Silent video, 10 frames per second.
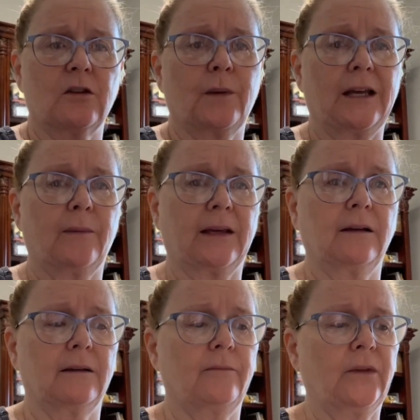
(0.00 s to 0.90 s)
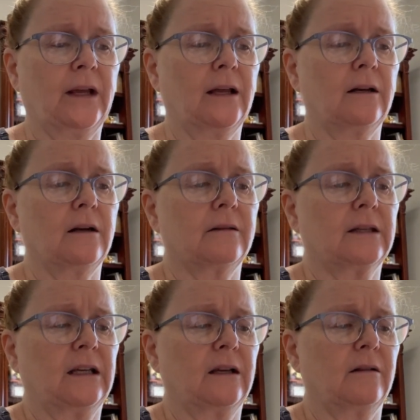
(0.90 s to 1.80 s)
the baby. And
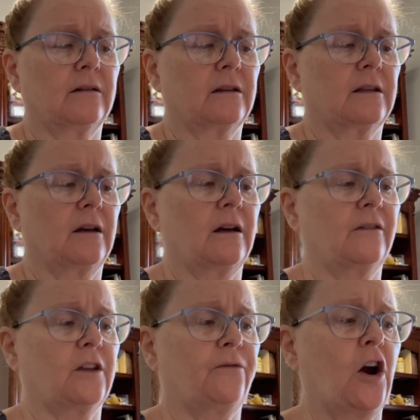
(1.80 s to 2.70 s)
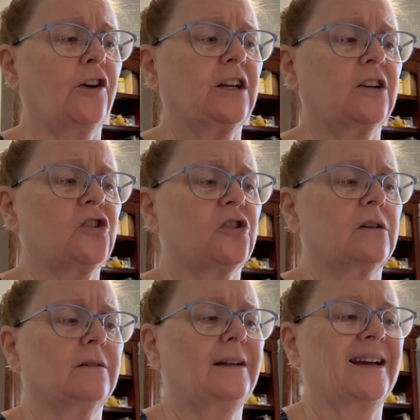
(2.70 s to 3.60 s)
the
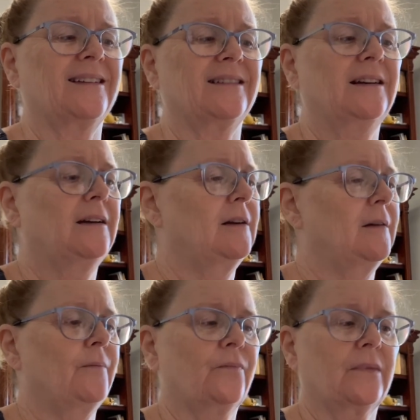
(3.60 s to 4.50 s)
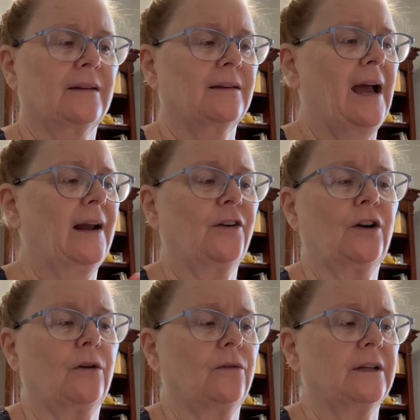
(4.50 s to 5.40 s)
varnish, like, I don't
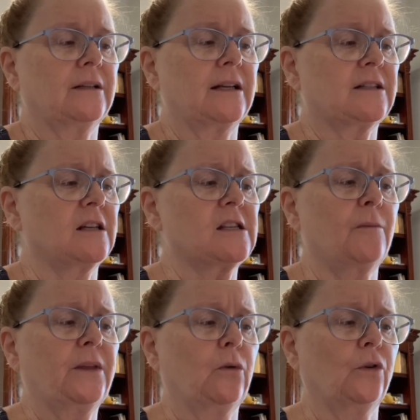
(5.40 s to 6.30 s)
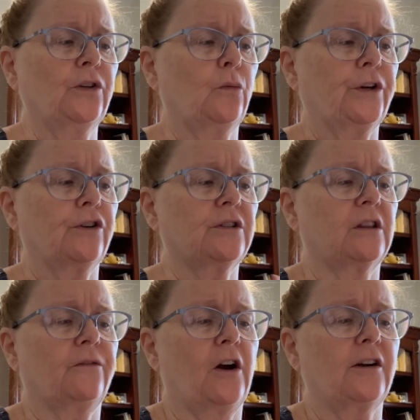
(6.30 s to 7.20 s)
know, it does something really weird to
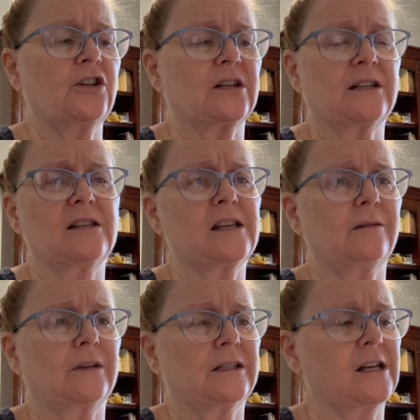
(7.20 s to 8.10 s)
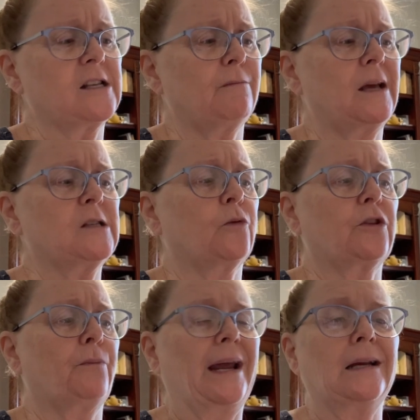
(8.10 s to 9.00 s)
the varnish. It doesn't mess
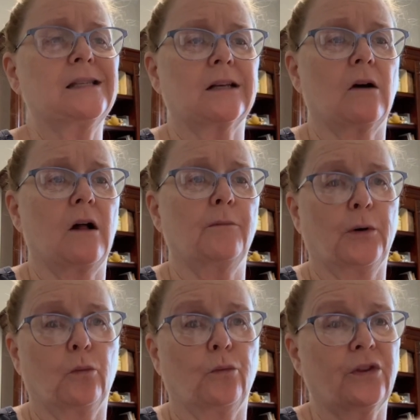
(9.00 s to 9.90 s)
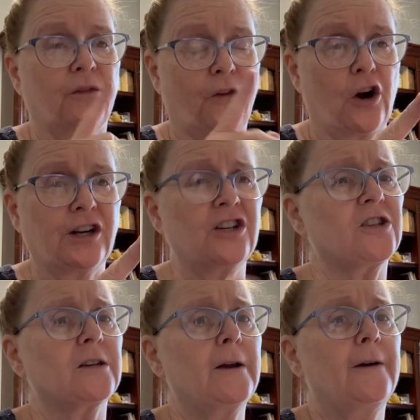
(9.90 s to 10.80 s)
with the paints at all, but with the varnish,